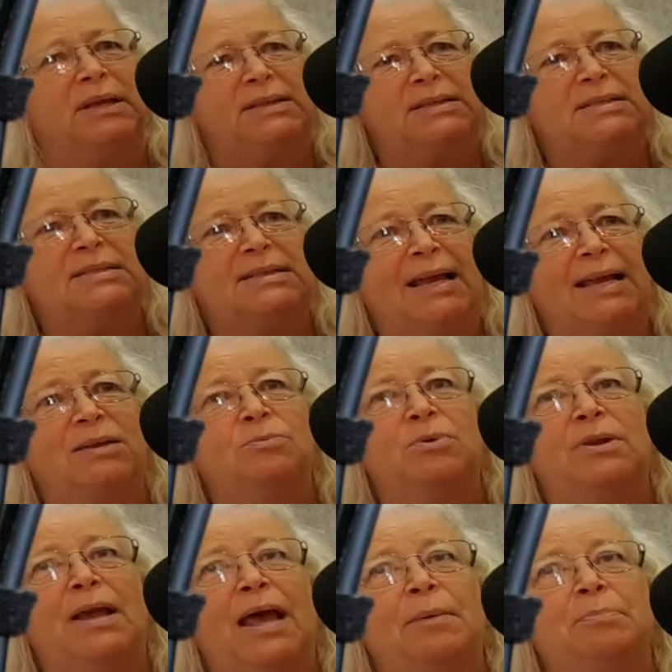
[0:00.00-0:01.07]
understand
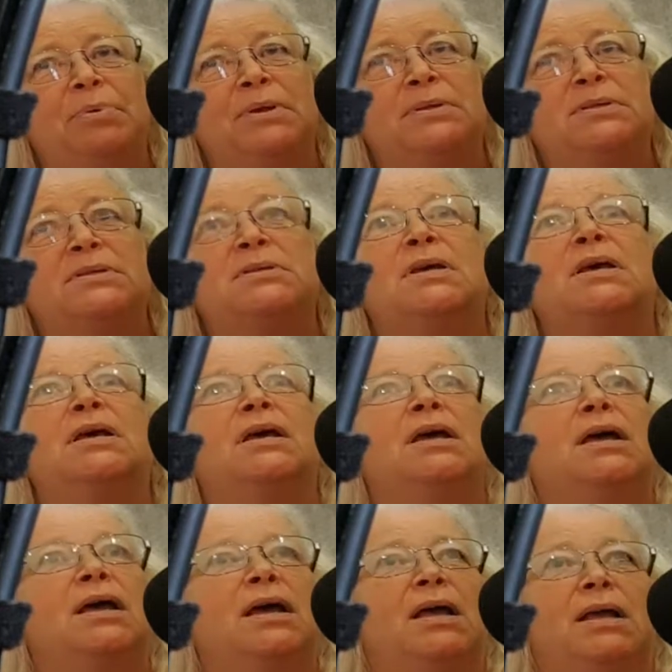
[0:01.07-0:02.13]
what happens,
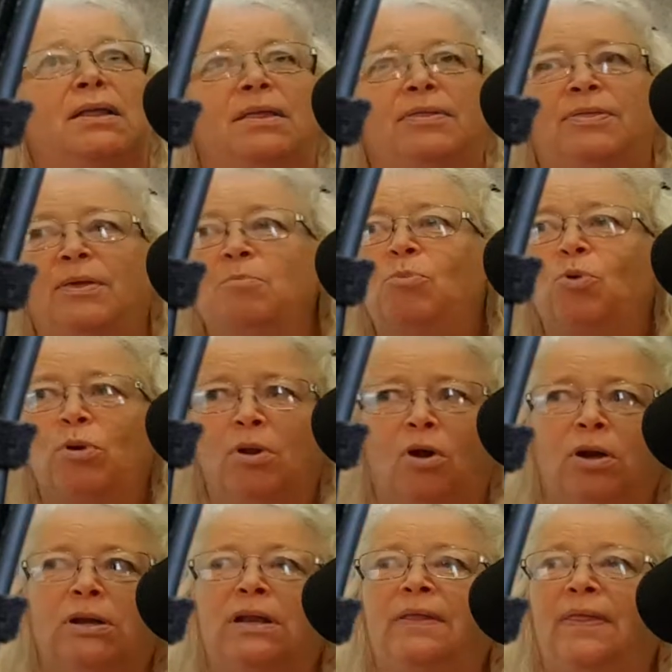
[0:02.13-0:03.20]
uh, the more
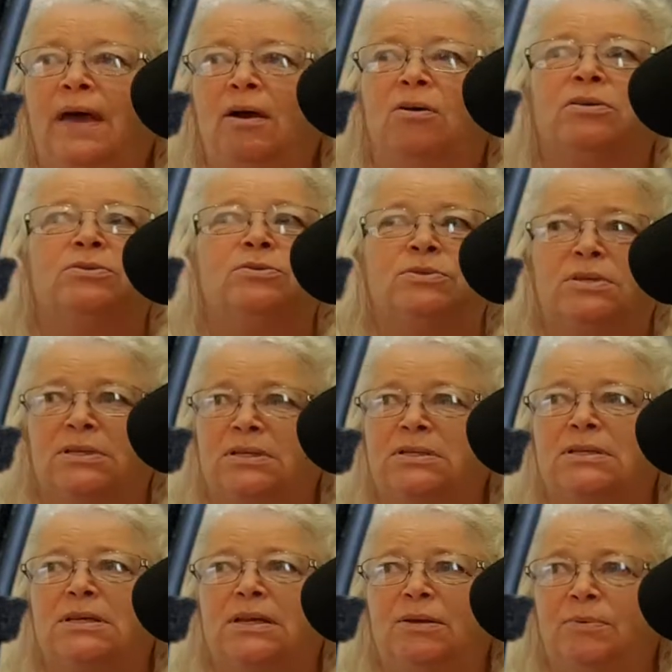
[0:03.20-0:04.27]
likely they are to
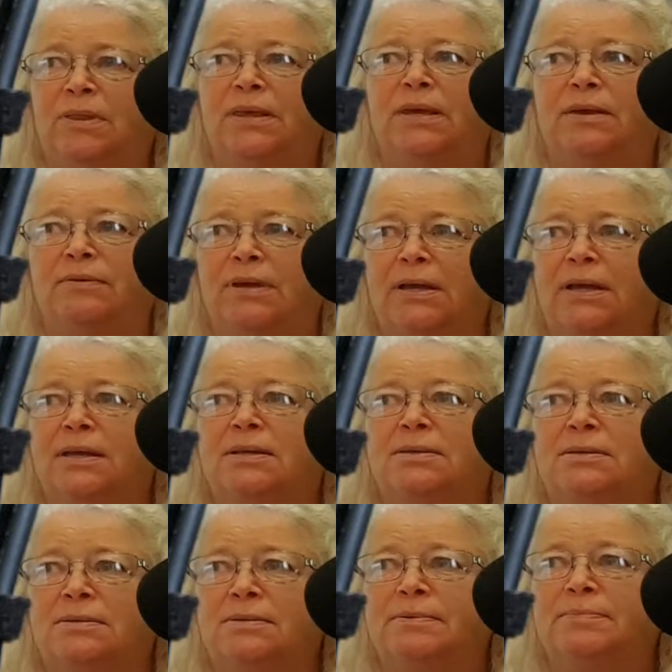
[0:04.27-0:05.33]
succeed with hearing aids.